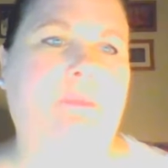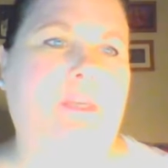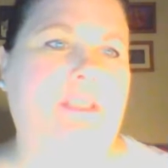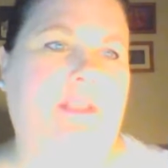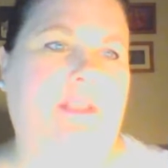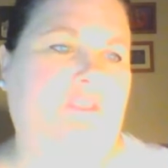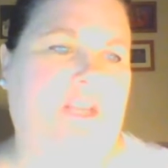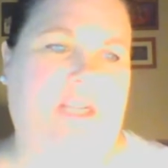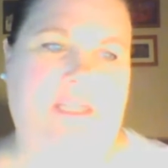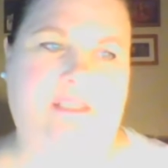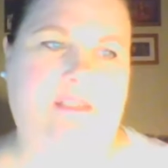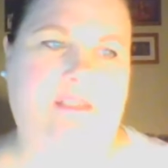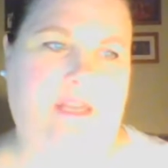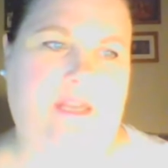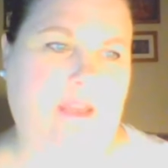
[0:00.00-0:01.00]
myself that I
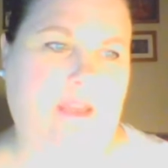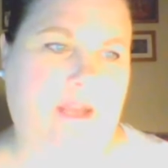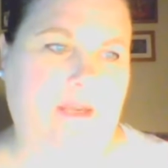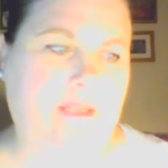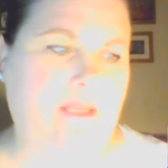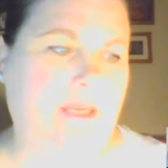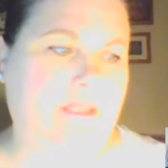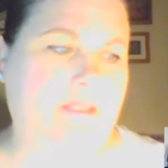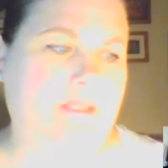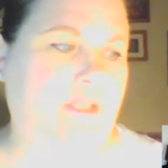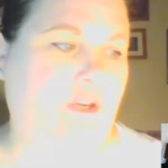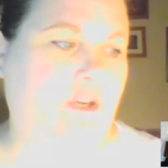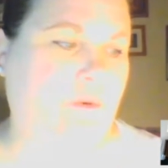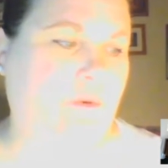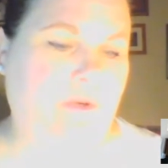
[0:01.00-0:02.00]
suck at it. And
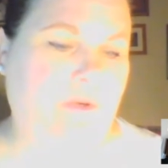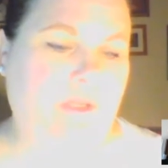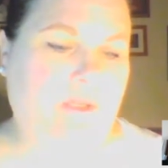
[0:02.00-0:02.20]
so